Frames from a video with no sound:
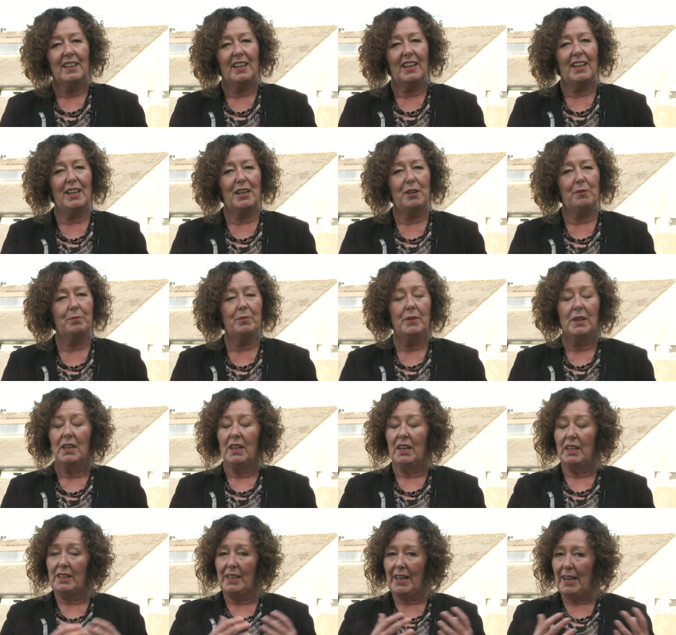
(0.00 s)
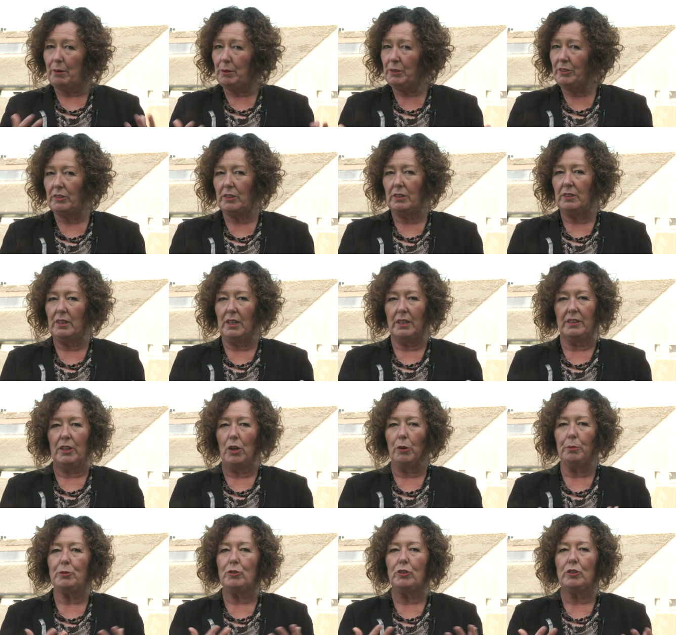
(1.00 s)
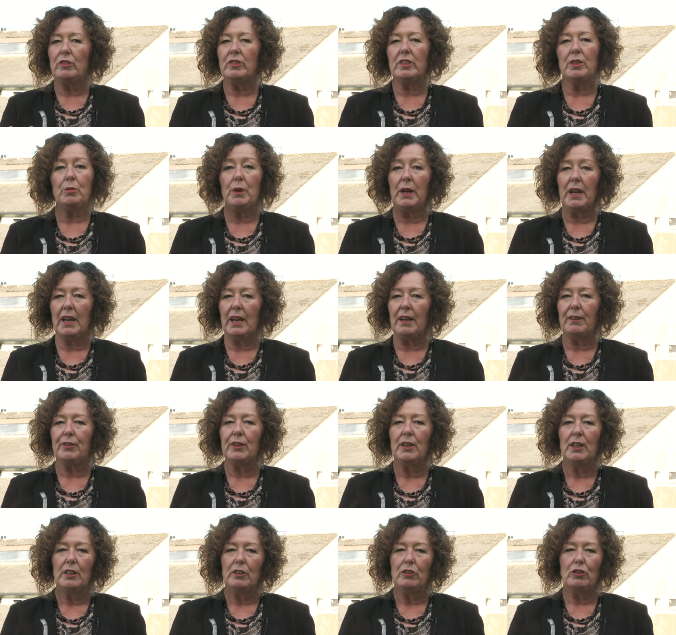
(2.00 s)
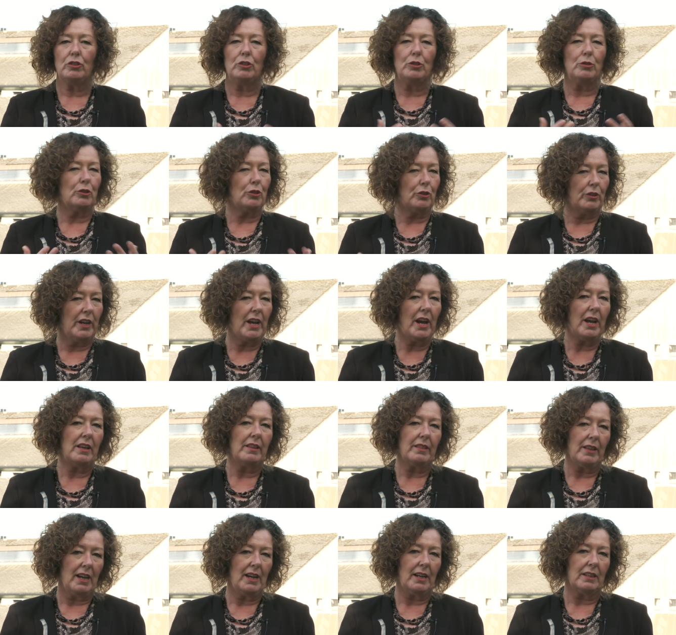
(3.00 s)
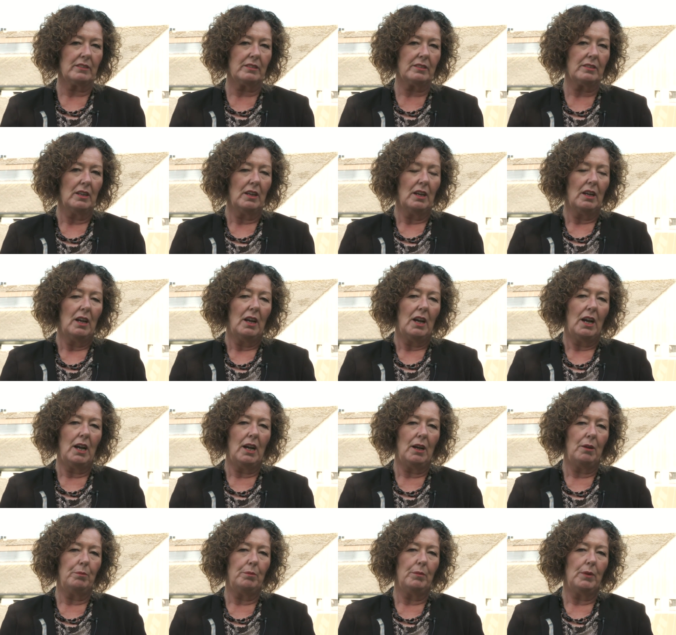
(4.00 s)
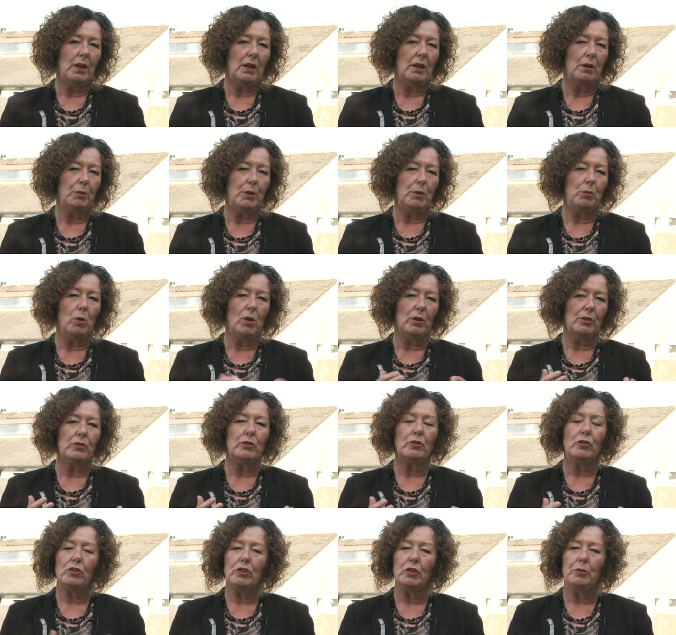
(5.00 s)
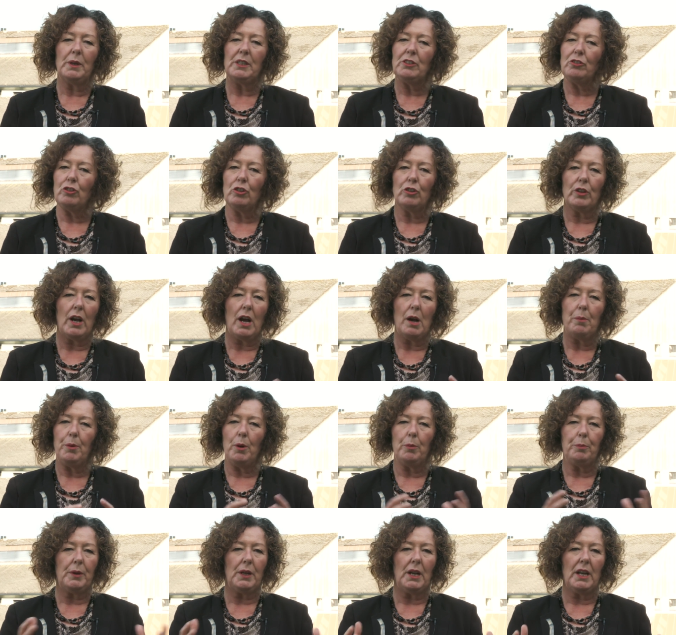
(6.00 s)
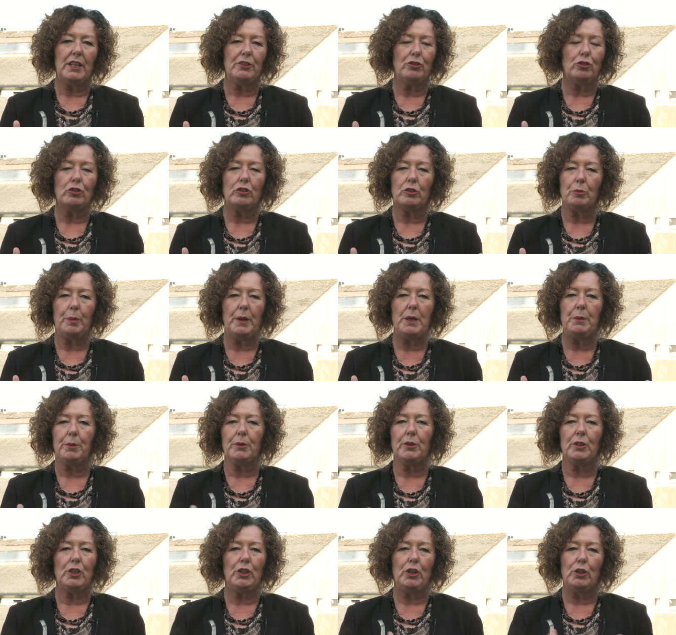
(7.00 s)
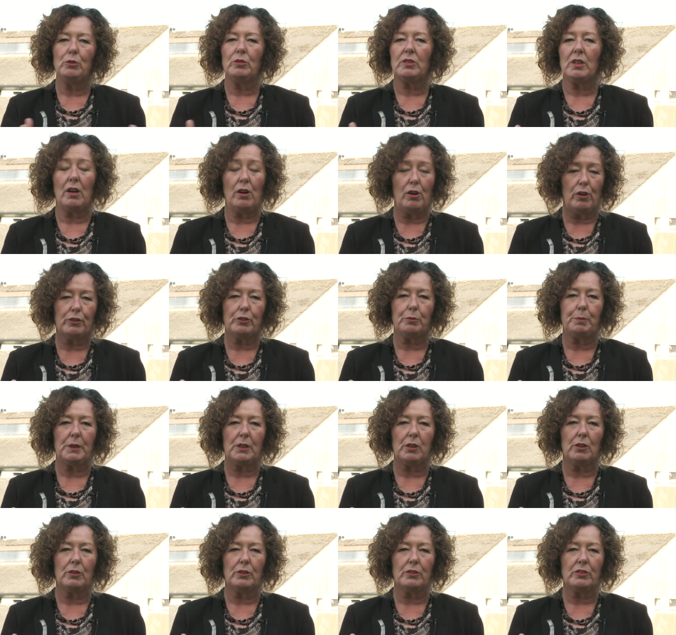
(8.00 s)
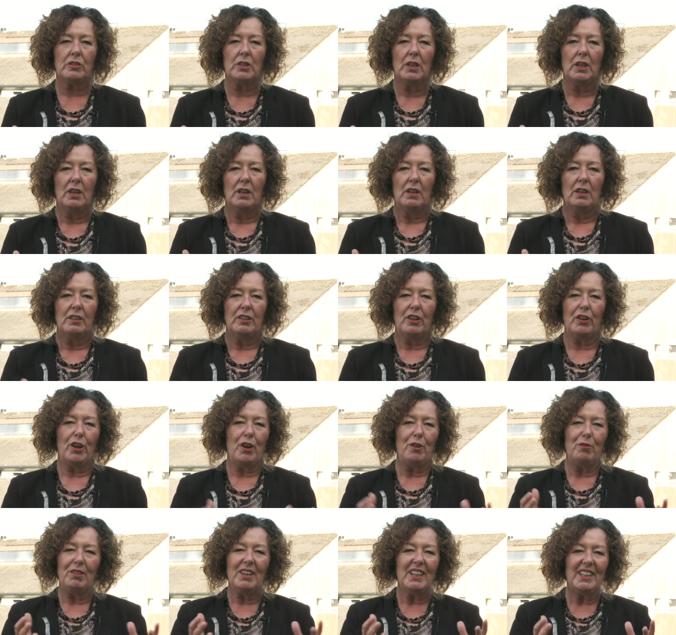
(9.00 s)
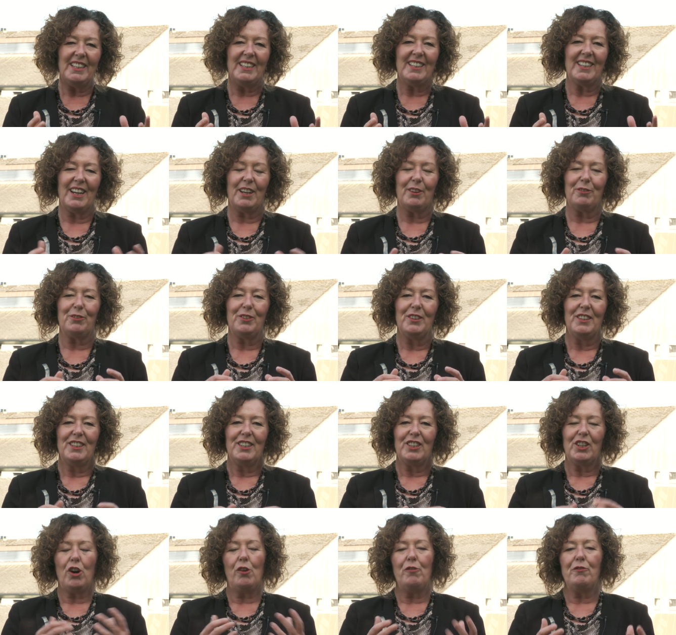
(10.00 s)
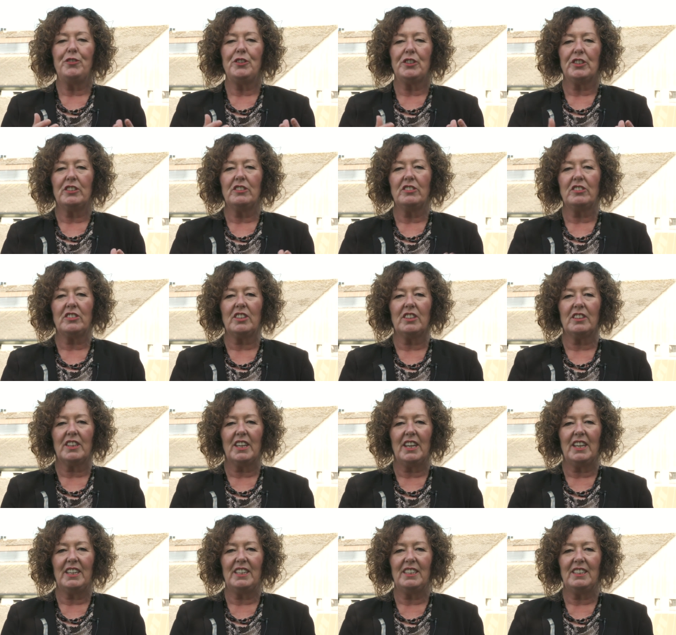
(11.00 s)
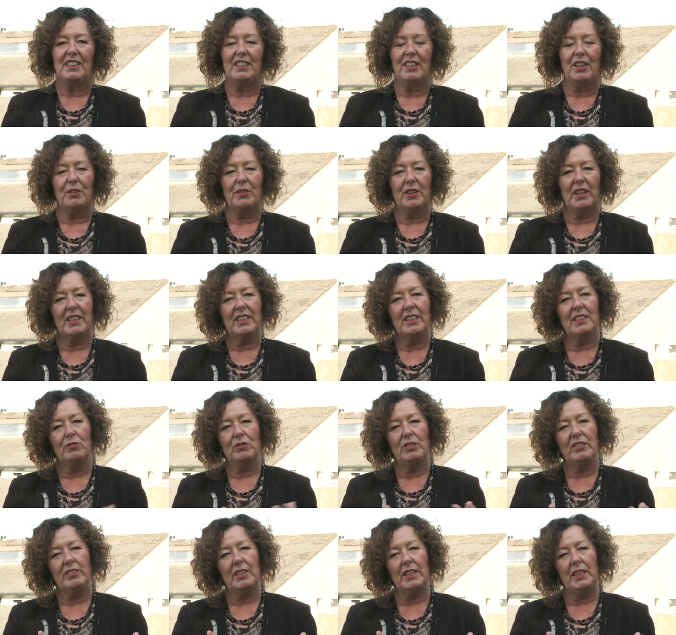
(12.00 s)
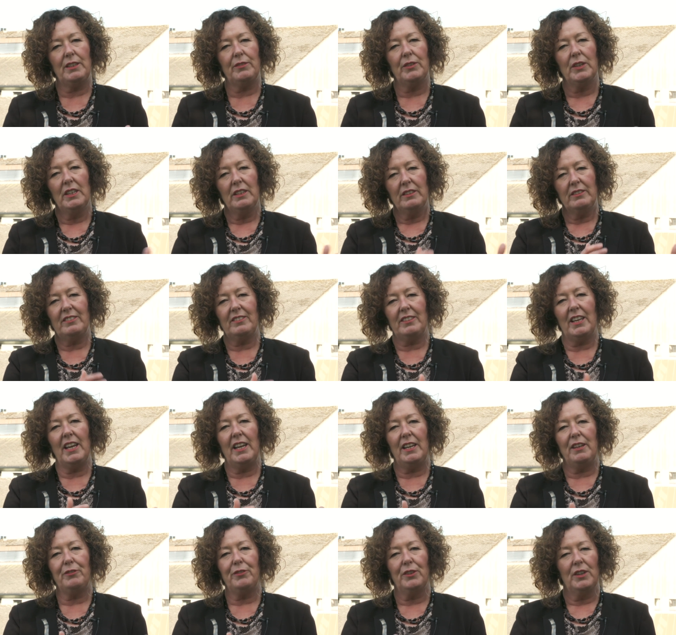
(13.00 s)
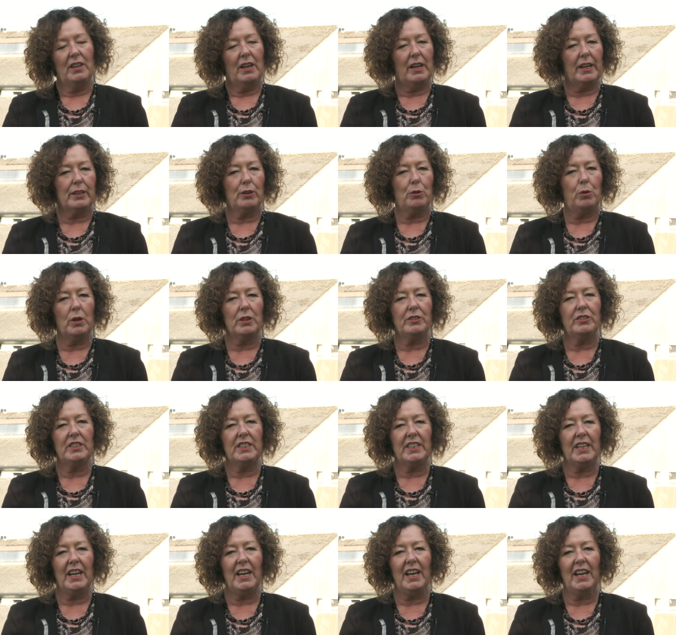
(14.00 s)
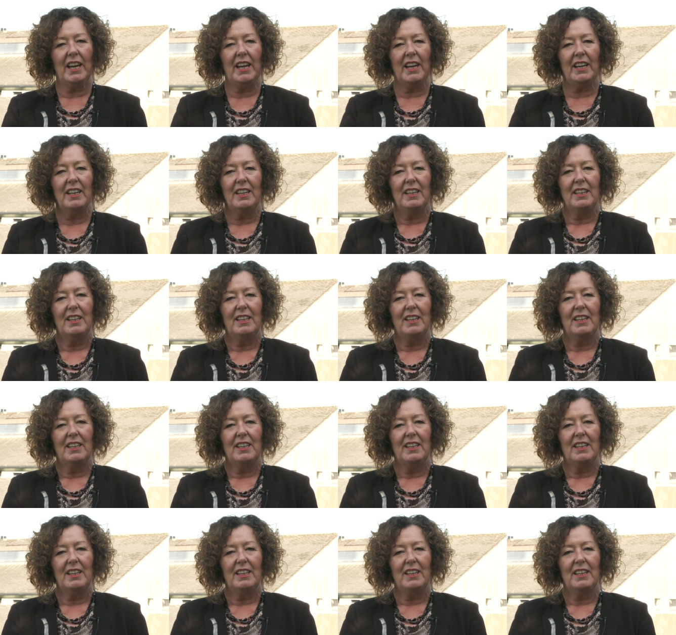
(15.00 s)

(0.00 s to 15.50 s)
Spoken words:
And now is the opportunity we have to create that. We want to make sure that our populations of people that use our hospitals not only have confidence that they, you know, they can receive safe, high quality care,